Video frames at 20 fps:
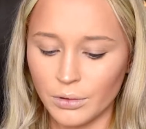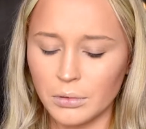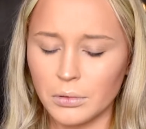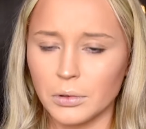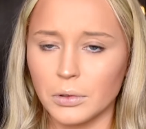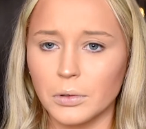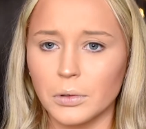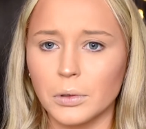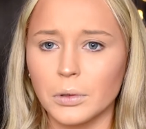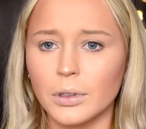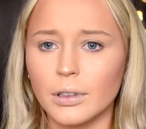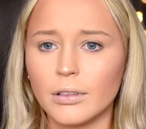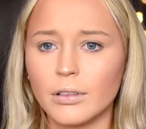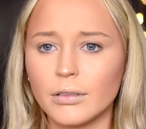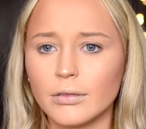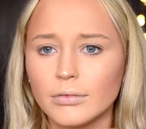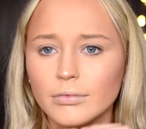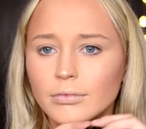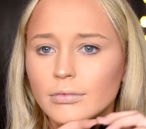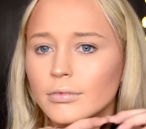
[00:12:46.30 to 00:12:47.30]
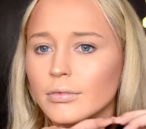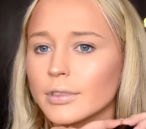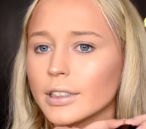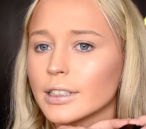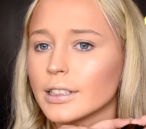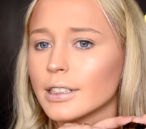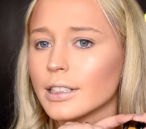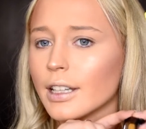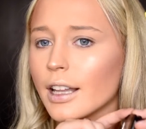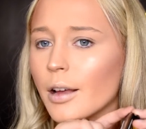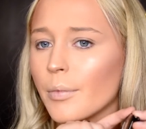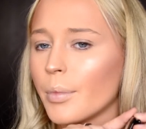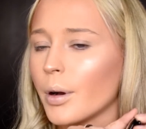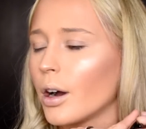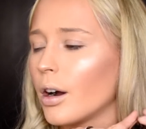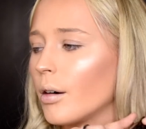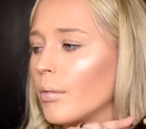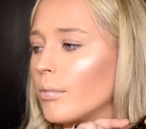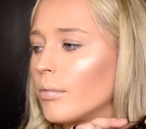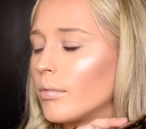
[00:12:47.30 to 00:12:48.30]
Ooh, listen to that
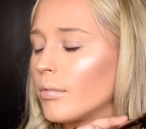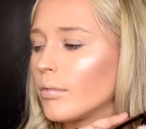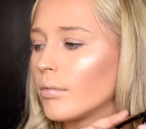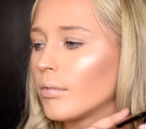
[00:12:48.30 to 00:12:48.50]
pop.